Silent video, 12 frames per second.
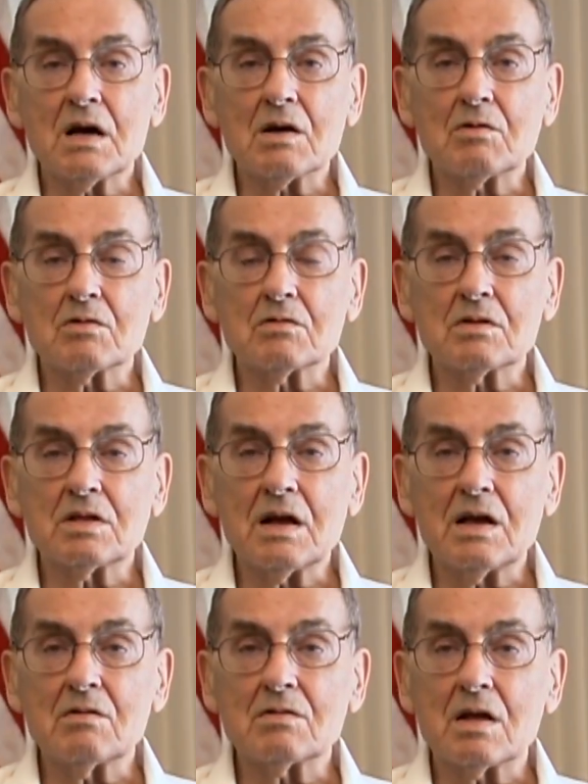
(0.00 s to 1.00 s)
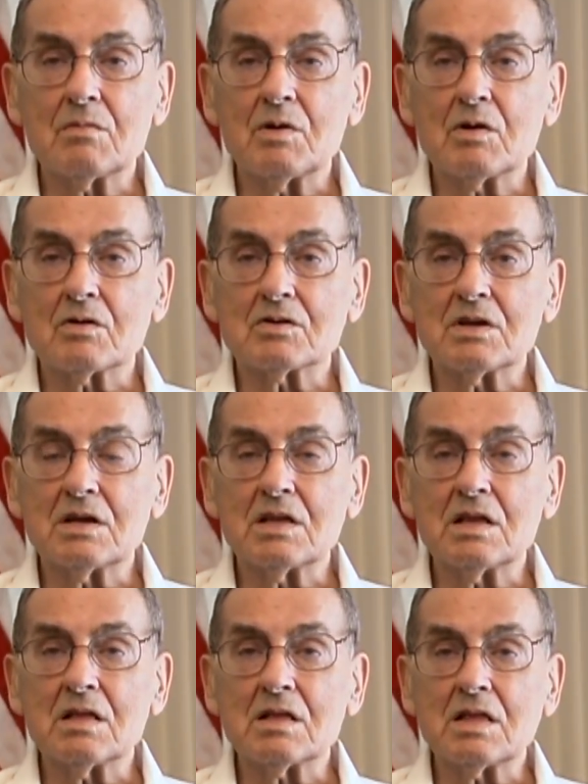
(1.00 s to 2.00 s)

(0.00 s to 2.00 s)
I couldn't tell you that because they didn't